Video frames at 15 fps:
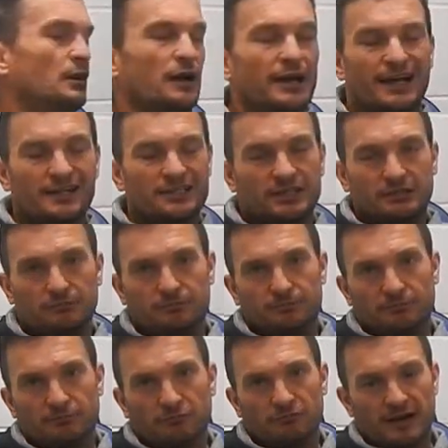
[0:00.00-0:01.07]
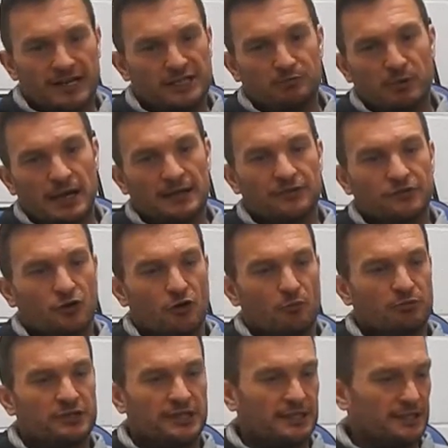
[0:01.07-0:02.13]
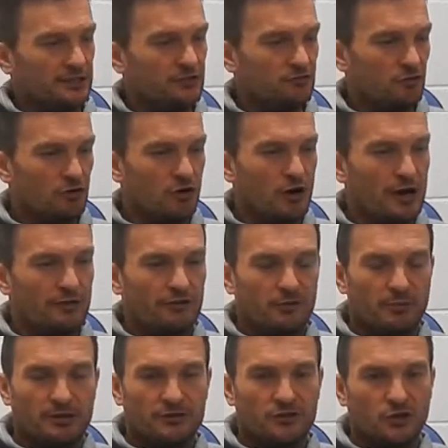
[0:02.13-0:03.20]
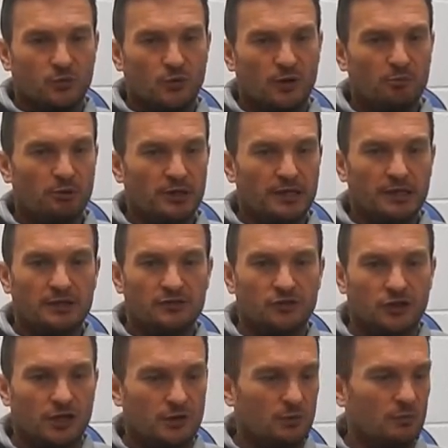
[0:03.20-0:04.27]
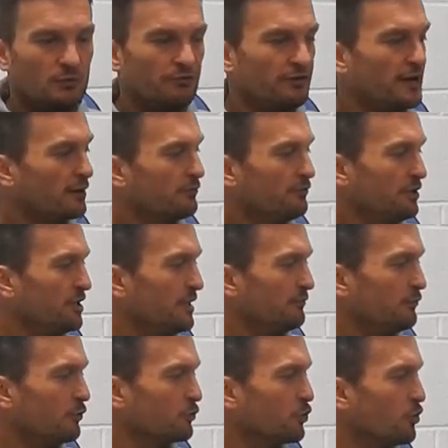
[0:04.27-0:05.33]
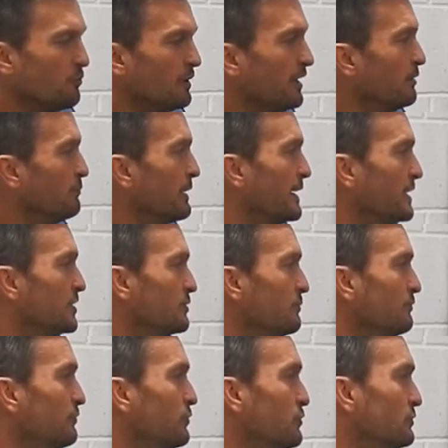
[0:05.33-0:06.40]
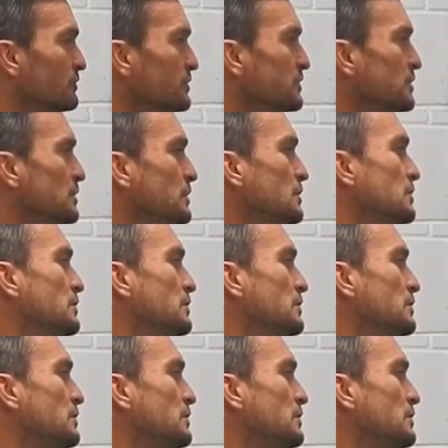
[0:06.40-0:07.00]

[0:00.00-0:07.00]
And actually, race patterns aren't particularly strong either, and a bit too whippy. So we found a fishing rod company that makes them for us.